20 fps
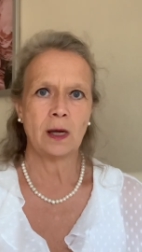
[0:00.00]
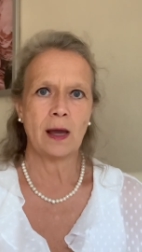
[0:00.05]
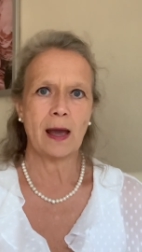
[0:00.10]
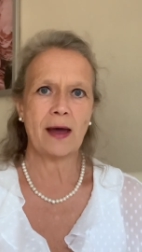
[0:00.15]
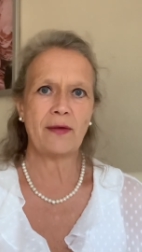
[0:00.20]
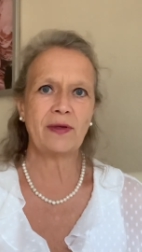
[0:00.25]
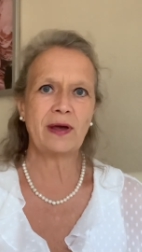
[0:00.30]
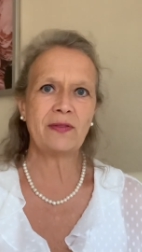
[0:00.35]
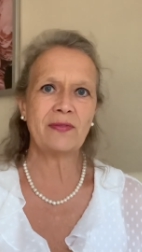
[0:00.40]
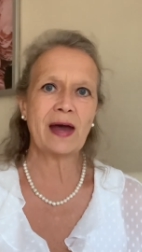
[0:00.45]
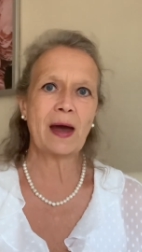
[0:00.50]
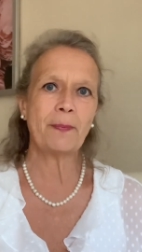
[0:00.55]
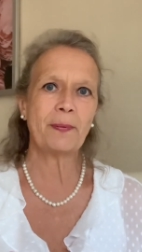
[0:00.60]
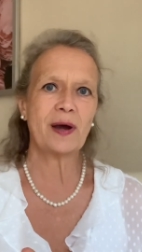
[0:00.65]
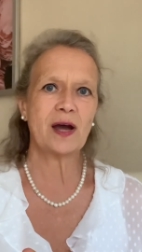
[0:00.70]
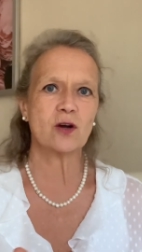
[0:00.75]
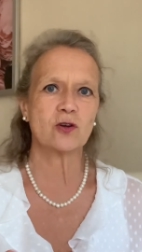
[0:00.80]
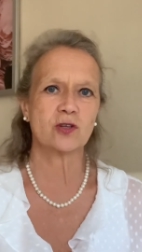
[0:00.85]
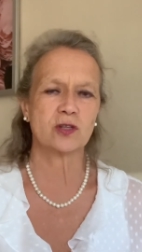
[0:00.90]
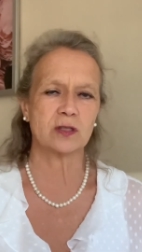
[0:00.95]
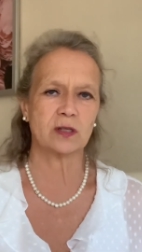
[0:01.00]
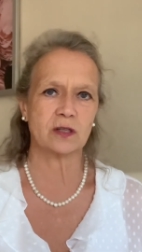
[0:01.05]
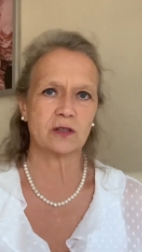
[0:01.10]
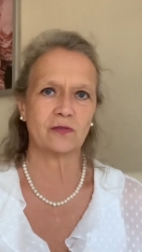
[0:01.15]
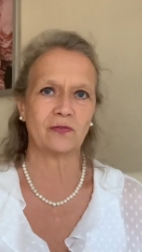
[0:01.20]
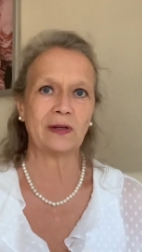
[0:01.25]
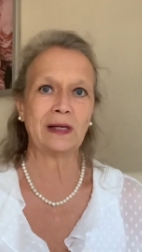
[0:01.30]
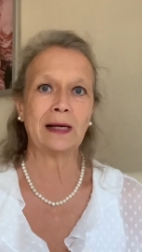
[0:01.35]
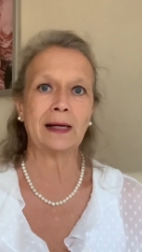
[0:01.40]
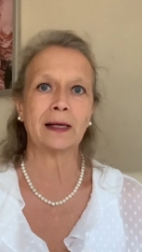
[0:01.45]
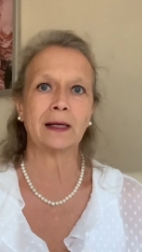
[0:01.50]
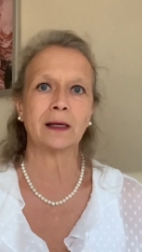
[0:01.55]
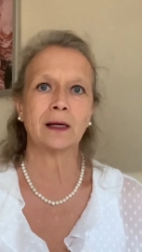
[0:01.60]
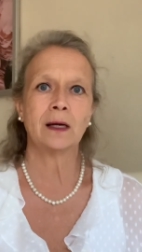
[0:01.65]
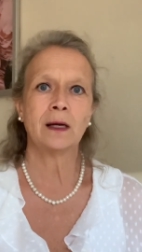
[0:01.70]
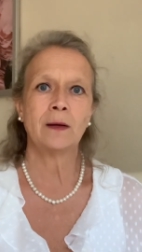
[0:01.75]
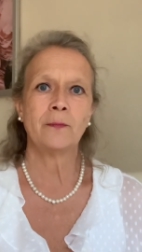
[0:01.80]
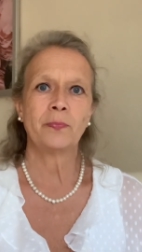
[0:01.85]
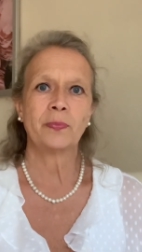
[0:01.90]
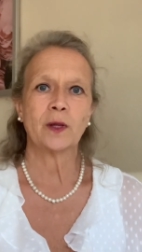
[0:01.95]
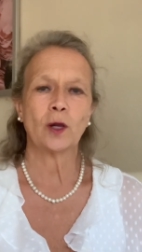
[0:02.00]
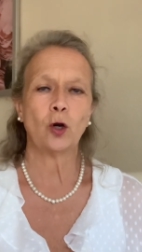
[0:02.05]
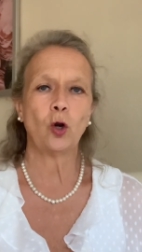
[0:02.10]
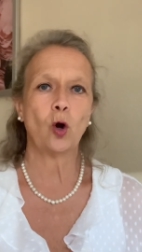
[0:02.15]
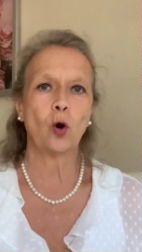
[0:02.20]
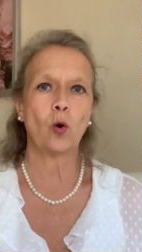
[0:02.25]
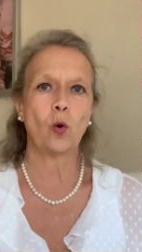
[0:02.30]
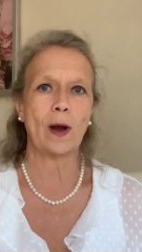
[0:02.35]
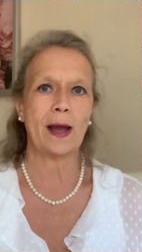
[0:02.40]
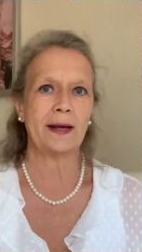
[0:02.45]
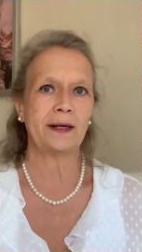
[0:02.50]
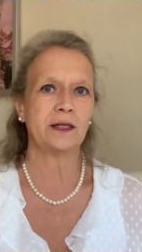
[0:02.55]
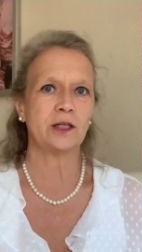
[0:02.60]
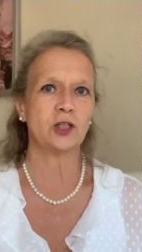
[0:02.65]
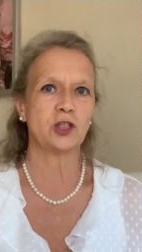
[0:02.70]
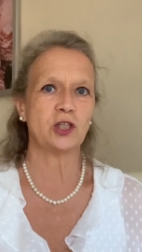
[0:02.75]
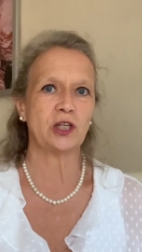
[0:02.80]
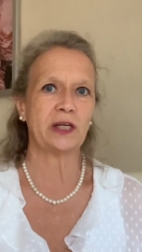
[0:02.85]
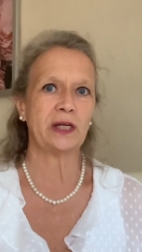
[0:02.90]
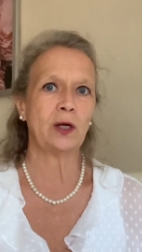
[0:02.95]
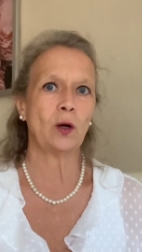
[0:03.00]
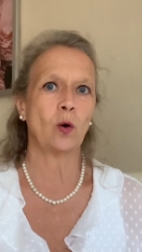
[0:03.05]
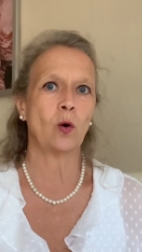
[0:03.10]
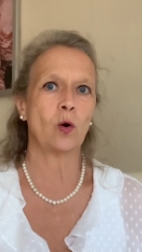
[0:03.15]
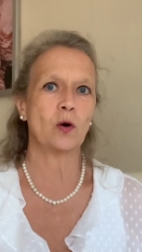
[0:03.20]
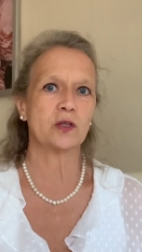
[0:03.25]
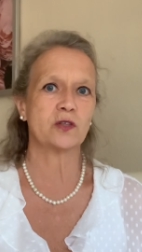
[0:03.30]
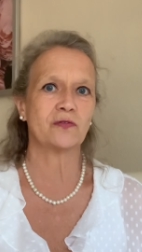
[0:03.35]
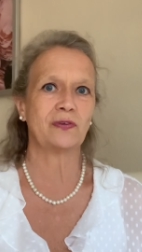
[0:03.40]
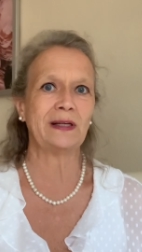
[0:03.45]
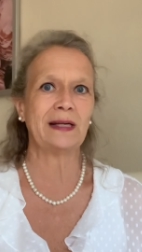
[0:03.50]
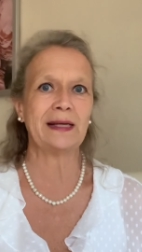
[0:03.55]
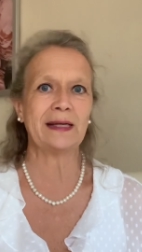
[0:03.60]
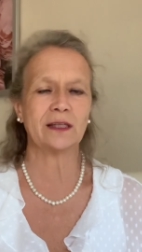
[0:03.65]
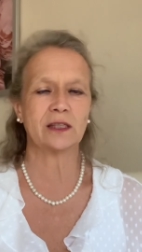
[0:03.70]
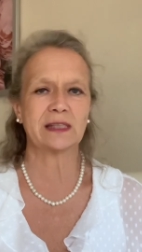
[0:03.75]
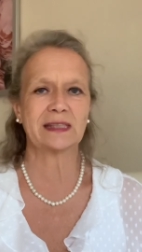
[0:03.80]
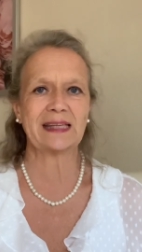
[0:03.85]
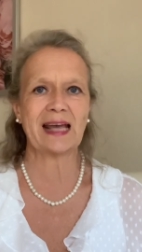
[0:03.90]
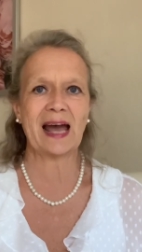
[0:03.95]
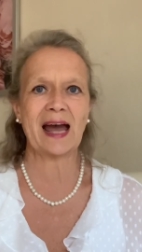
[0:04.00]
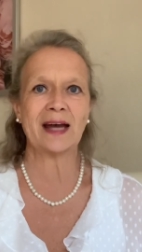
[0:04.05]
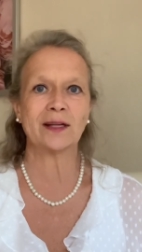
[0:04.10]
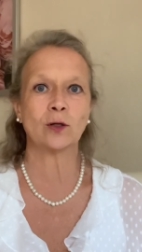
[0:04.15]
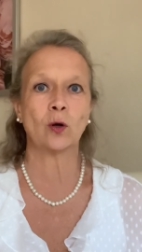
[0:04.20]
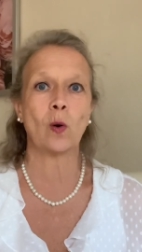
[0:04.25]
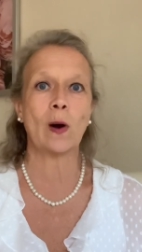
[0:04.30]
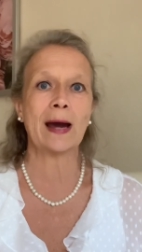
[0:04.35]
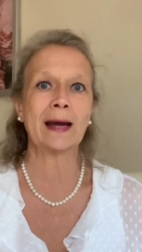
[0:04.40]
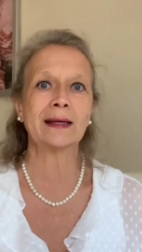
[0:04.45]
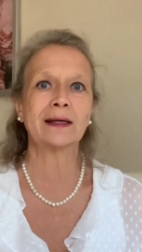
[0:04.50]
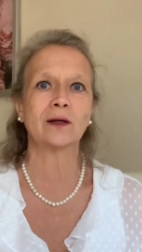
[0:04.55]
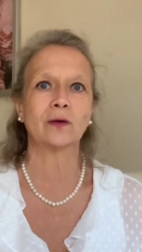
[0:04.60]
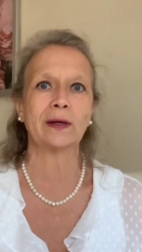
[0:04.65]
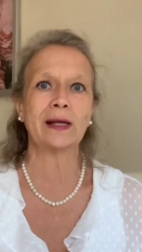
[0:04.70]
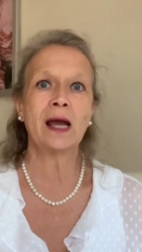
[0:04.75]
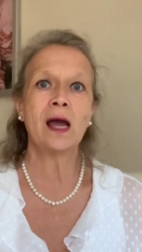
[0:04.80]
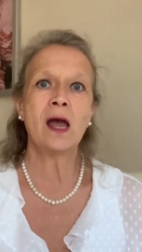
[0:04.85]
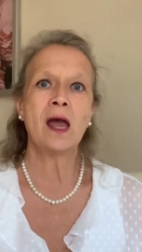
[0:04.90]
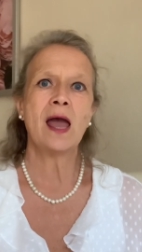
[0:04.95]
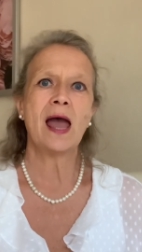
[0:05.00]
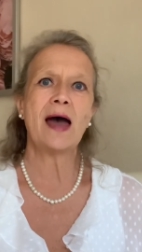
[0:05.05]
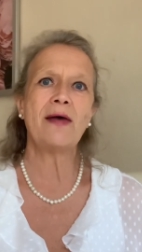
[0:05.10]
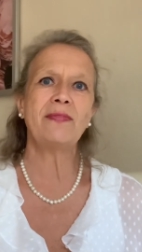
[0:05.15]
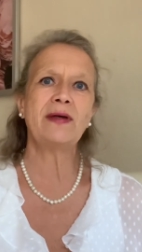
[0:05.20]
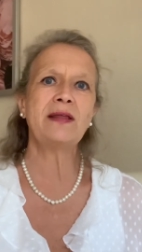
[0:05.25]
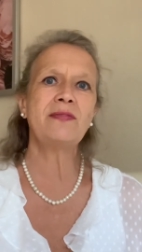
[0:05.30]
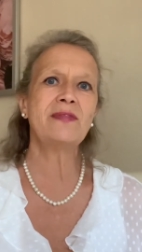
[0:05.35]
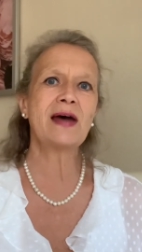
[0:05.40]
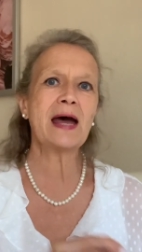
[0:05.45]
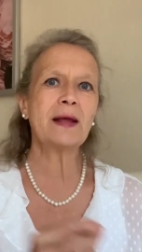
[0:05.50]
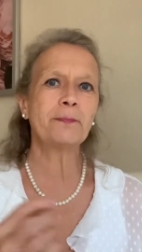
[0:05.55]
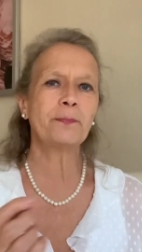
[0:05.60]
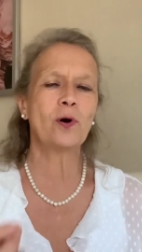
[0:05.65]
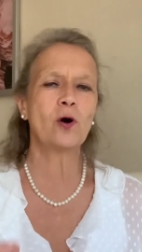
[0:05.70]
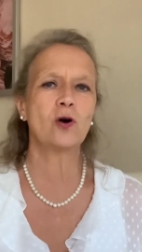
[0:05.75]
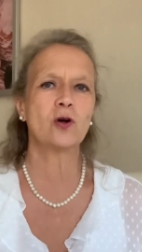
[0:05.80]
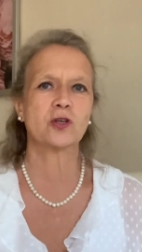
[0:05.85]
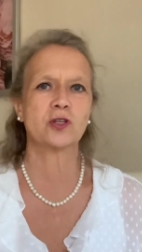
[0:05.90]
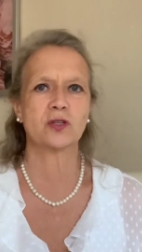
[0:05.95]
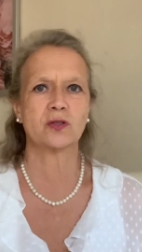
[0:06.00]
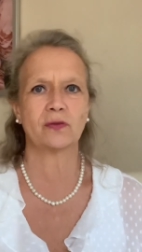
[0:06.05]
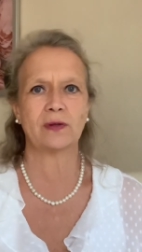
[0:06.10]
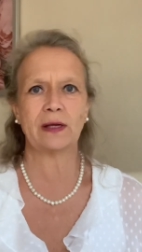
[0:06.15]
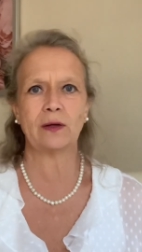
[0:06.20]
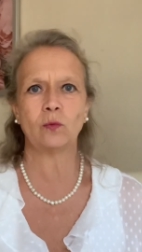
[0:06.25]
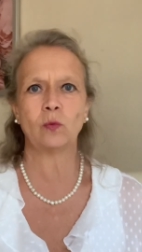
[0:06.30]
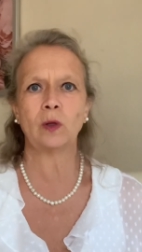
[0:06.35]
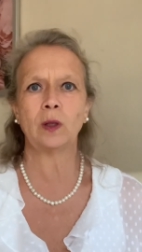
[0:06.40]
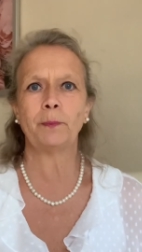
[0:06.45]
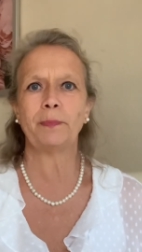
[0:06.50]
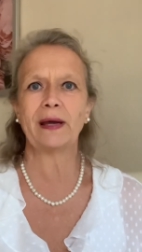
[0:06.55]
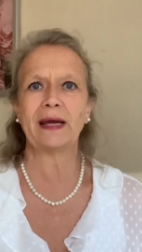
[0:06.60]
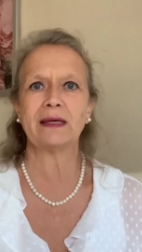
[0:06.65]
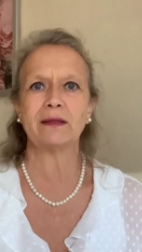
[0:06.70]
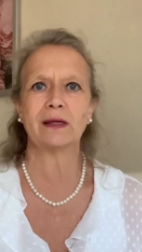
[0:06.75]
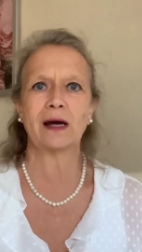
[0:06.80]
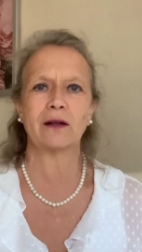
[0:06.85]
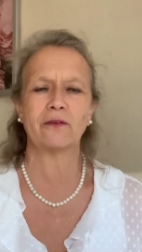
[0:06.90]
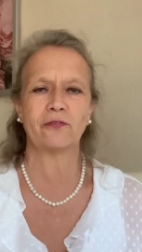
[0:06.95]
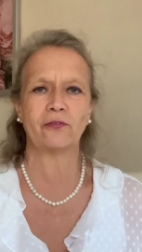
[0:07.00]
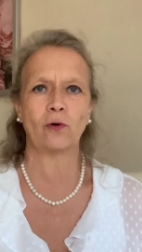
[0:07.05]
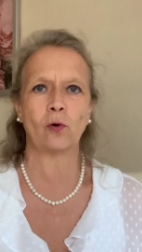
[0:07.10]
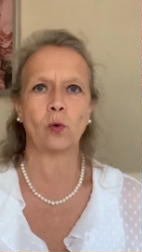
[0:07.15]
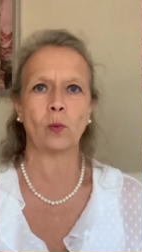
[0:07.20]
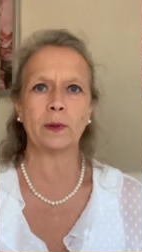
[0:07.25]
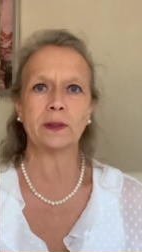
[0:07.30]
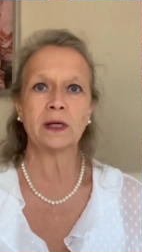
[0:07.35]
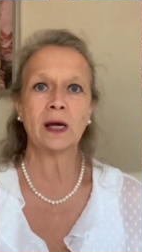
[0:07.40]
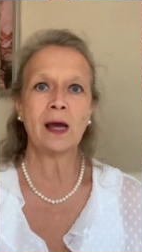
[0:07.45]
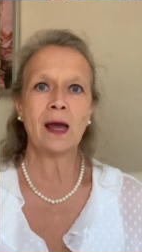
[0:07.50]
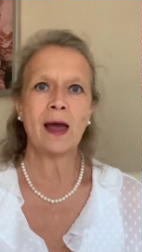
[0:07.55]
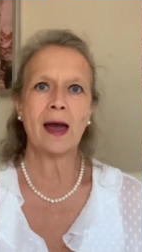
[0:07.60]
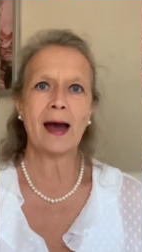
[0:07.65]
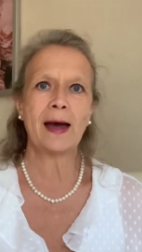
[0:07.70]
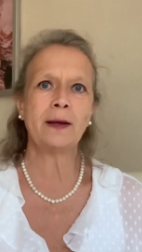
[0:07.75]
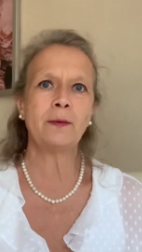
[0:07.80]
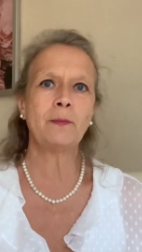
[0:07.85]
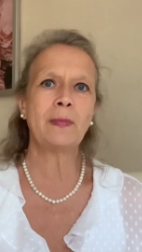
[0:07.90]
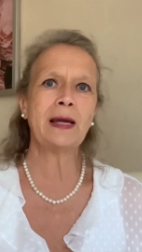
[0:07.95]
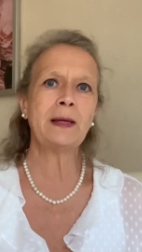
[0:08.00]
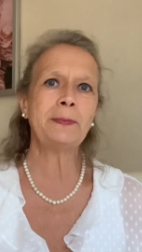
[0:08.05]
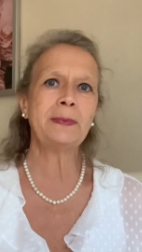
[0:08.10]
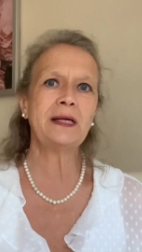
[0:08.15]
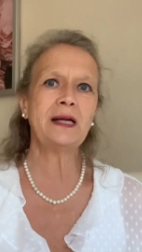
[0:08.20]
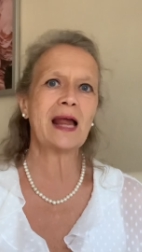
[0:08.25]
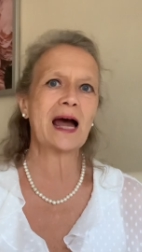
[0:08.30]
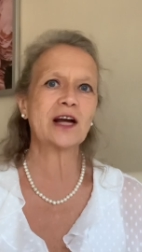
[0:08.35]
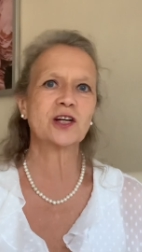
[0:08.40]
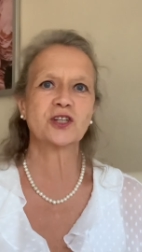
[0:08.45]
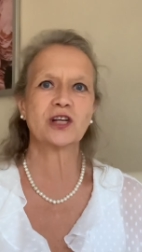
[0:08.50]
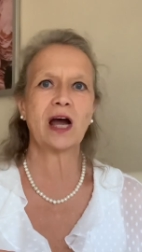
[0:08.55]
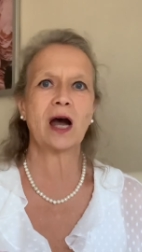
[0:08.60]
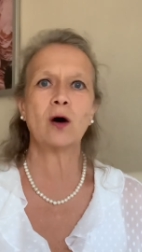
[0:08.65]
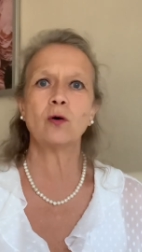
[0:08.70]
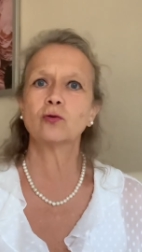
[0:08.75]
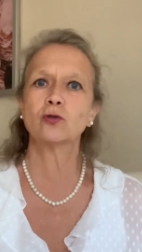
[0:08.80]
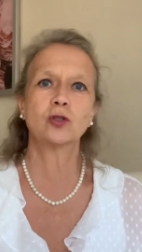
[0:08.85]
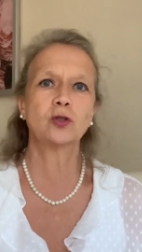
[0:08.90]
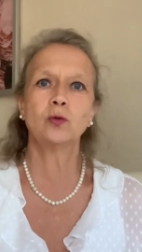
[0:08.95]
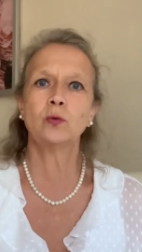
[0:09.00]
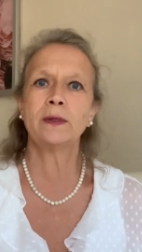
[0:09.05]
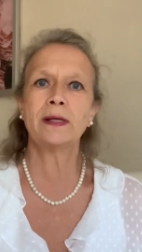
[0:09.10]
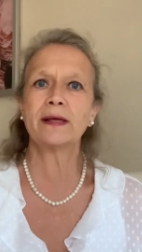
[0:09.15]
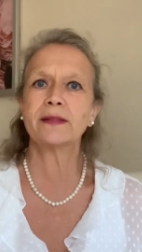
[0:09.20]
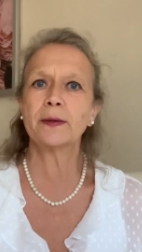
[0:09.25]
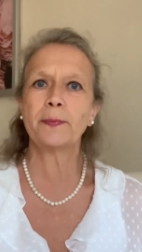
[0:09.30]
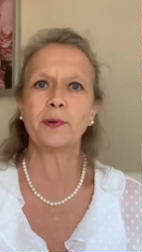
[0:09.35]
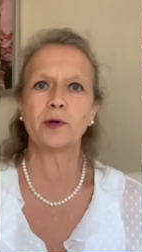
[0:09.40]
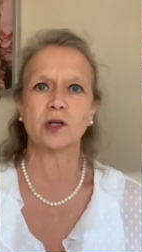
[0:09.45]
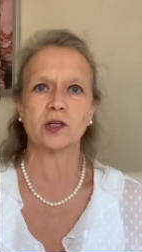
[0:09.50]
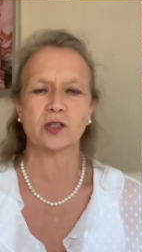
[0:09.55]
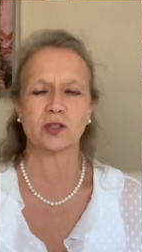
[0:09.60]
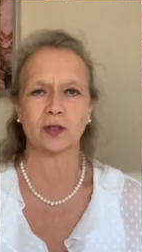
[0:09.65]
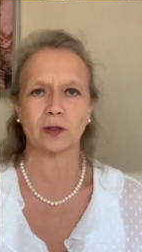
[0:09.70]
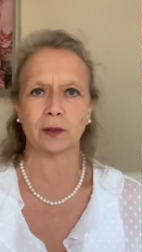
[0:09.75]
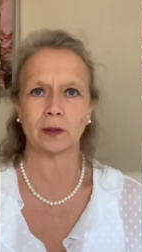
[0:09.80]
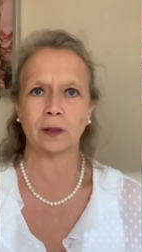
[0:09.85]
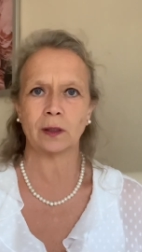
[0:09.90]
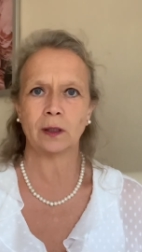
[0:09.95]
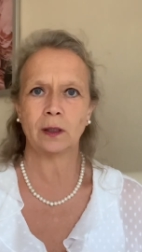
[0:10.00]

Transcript: And then that person is feeling low energy or is feeling sad or angry, and then that person then will pay that forward and maybe lash out to another person.